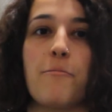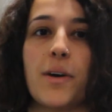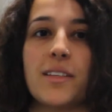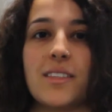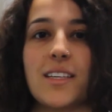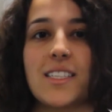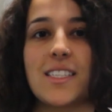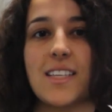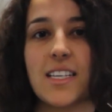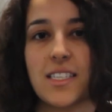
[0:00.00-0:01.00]
but it is
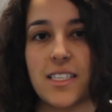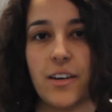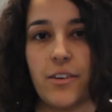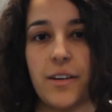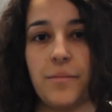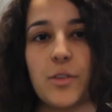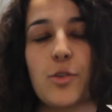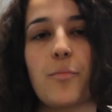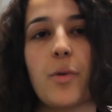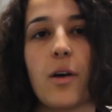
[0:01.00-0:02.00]
necessary
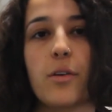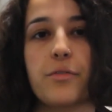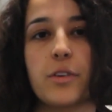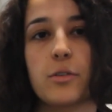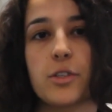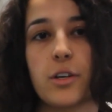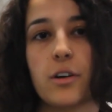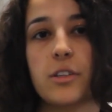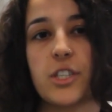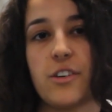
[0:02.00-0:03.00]
to empower
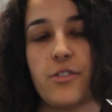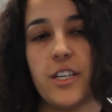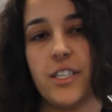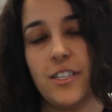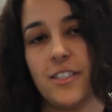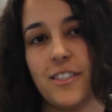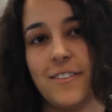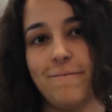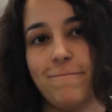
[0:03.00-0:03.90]
future generations.